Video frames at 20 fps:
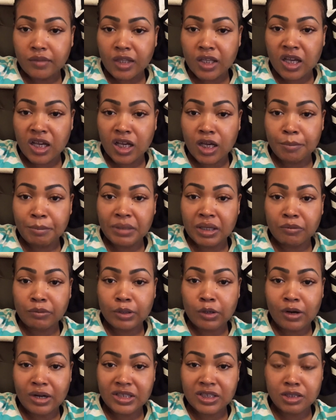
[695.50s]
in
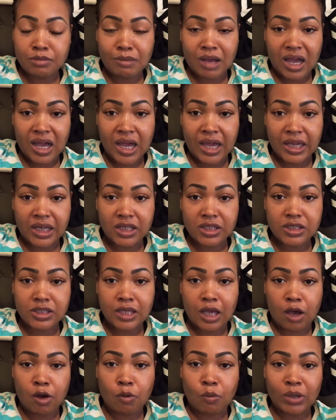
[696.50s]
regards to my height.
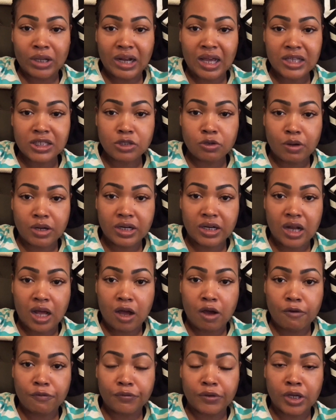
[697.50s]
So when I started
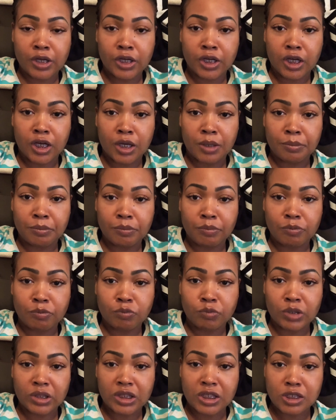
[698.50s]
off
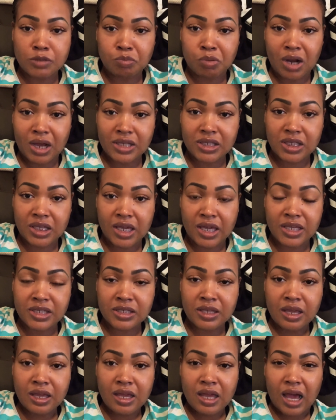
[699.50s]
with this
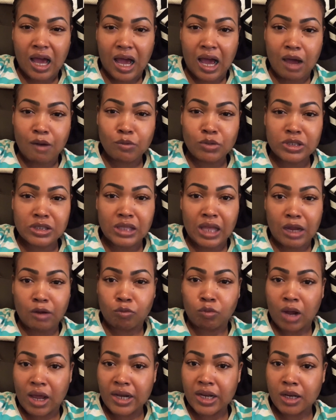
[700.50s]
process, I was
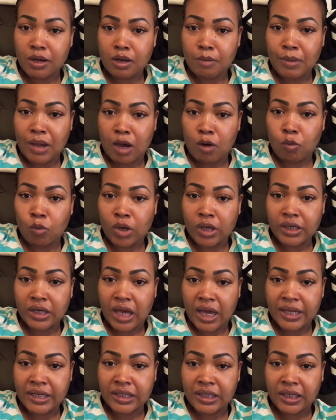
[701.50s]
like right at about
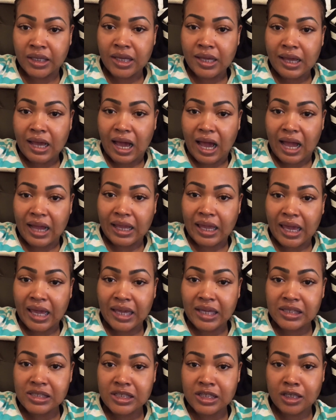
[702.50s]
190. I
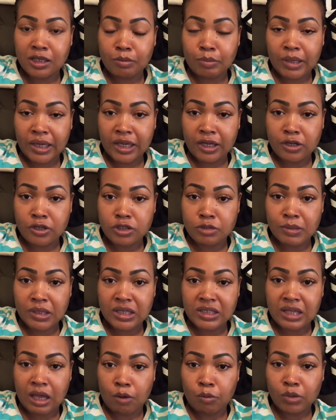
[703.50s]
gained 10 pounds
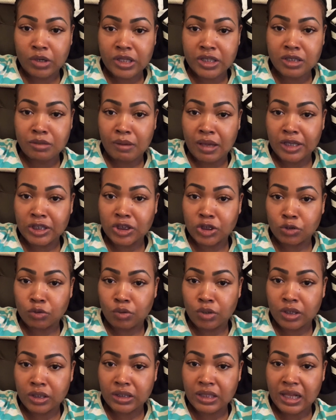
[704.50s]
because I wanted to make
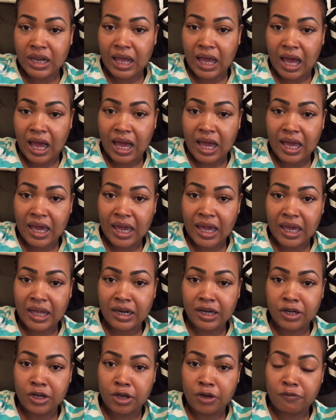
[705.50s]
sure that I
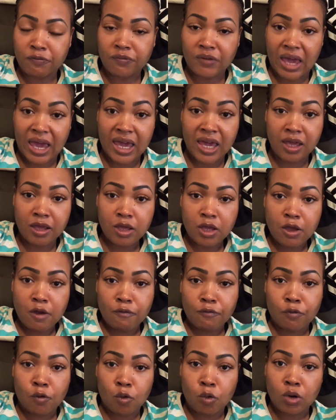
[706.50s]
had enough fat
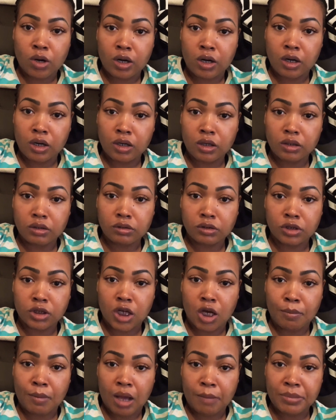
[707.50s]
for, you
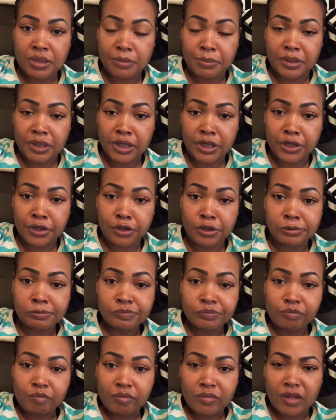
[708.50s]
know, my BBL.
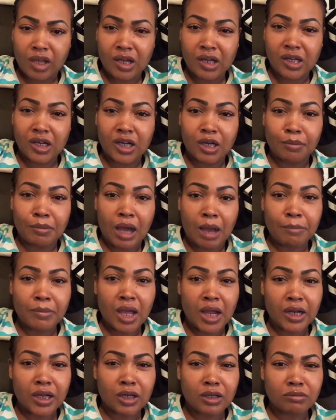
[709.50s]
I'm
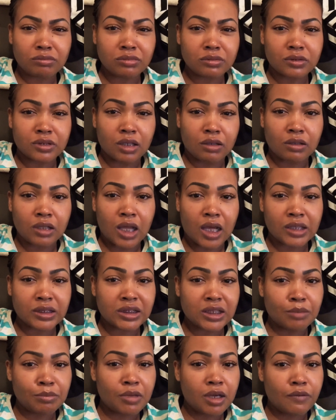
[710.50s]
not gonna lie,
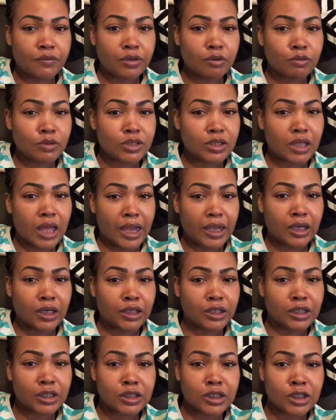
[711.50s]
some of it was like
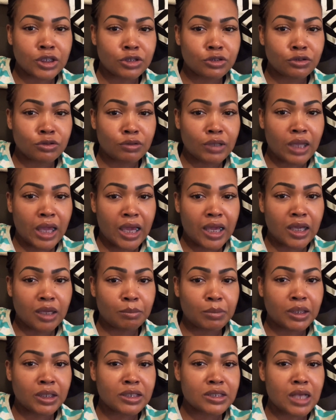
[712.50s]
unintentional
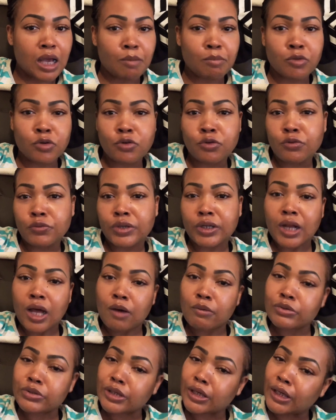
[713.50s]
gain because I moved and
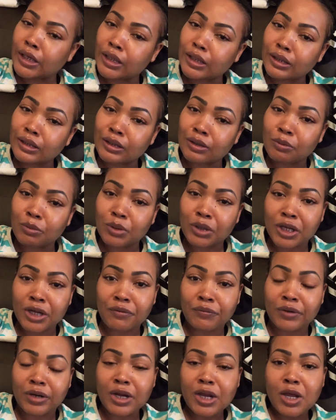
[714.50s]
I was eating and
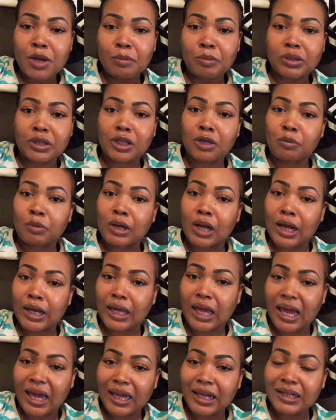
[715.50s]
whatever. But then when I
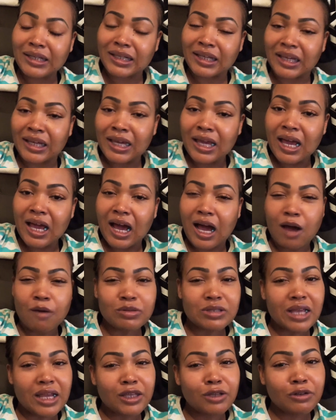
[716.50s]
gained it, I
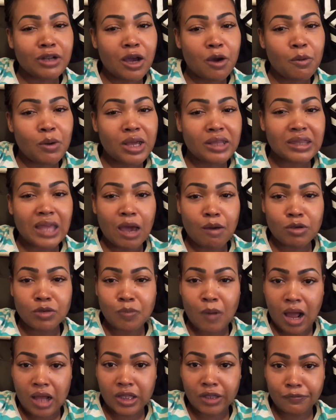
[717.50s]
was like, you know what, that was
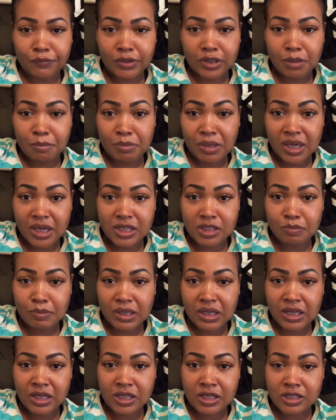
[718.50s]
probably for the best,
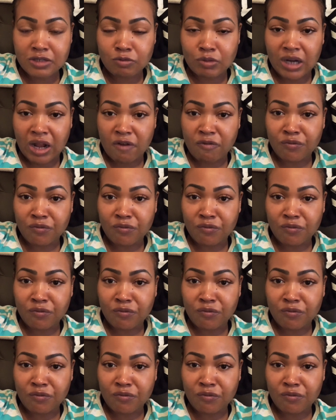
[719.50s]
because when I